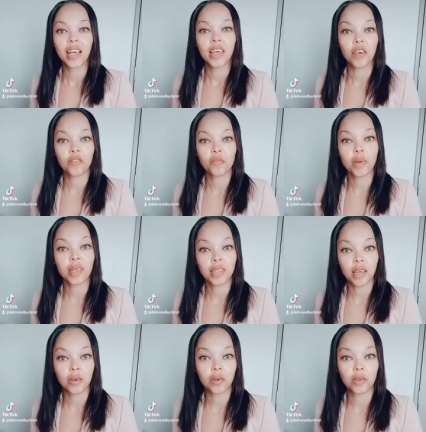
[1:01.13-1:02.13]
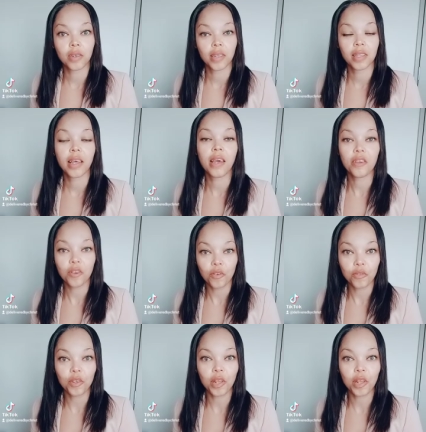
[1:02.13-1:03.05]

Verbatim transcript: Gift Maseko. Thank you for